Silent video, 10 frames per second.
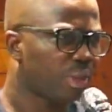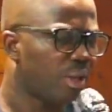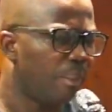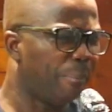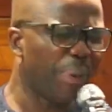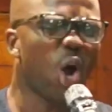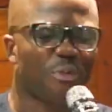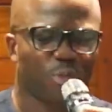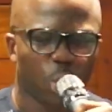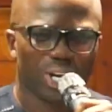Be of
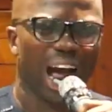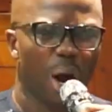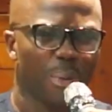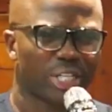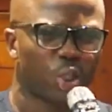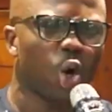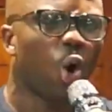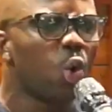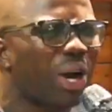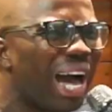good courage. Don't
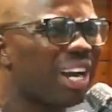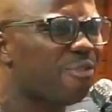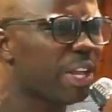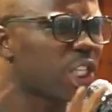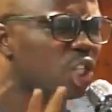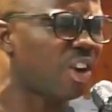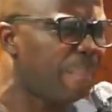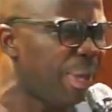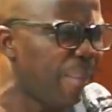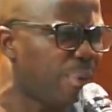look at the faces of the
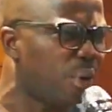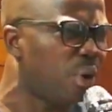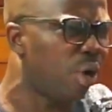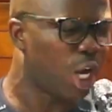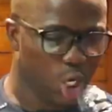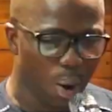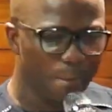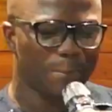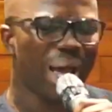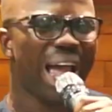people. Don't
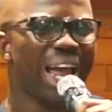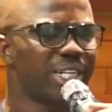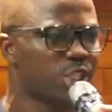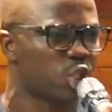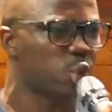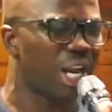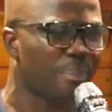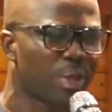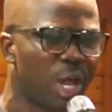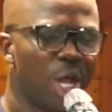bend to them.
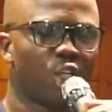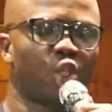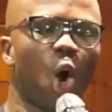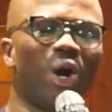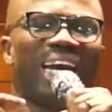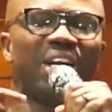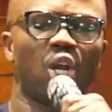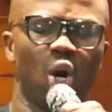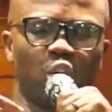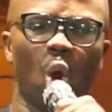Don't don't
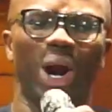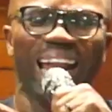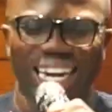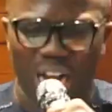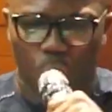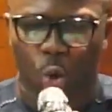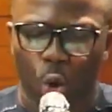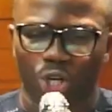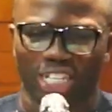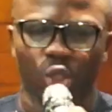don't let the good
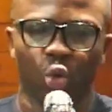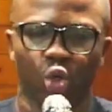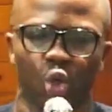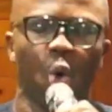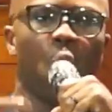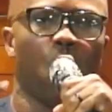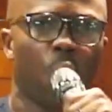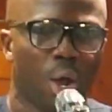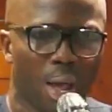you do be